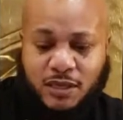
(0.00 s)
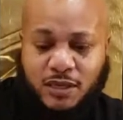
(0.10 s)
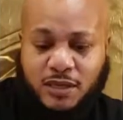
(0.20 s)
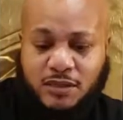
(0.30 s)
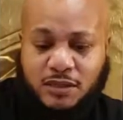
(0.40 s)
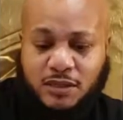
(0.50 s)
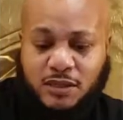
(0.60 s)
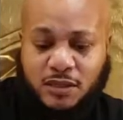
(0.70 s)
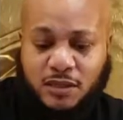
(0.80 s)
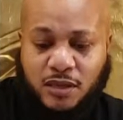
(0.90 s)
Here's
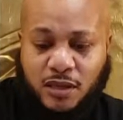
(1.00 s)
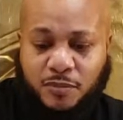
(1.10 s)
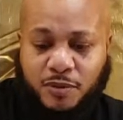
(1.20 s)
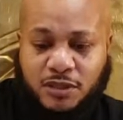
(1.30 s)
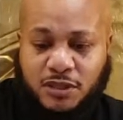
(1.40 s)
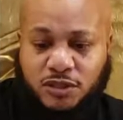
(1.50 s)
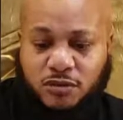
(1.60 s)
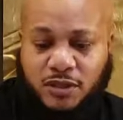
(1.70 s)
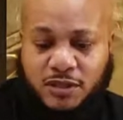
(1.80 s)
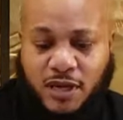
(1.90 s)
another potential
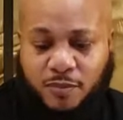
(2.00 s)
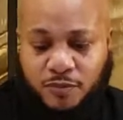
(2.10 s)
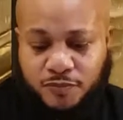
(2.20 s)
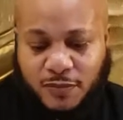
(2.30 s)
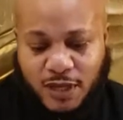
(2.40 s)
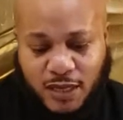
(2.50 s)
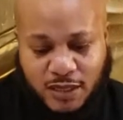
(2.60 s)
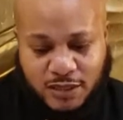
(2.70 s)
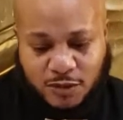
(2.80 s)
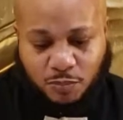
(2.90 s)
example.
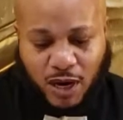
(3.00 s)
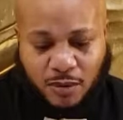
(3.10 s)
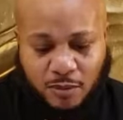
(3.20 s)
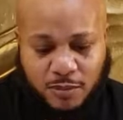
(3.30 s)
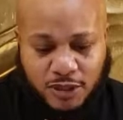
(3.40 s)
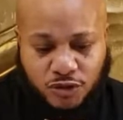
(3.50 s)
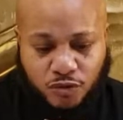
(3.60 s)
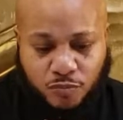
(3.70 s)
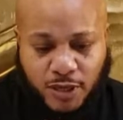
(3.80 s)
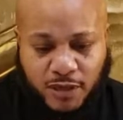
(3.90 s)
This is probably too
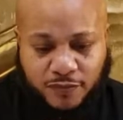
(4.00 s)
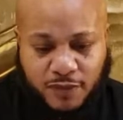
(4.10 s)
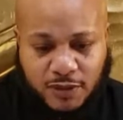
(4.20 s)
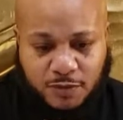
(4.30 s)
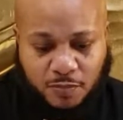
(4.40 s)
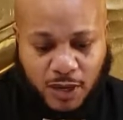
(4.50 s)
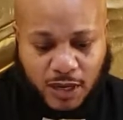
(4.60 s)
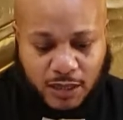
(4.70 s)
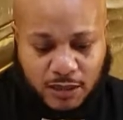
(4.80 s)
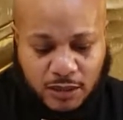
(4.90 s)
big for this
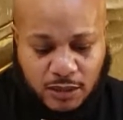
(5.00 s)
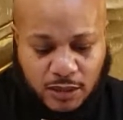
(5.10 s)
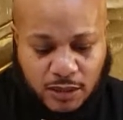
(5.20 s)
pot.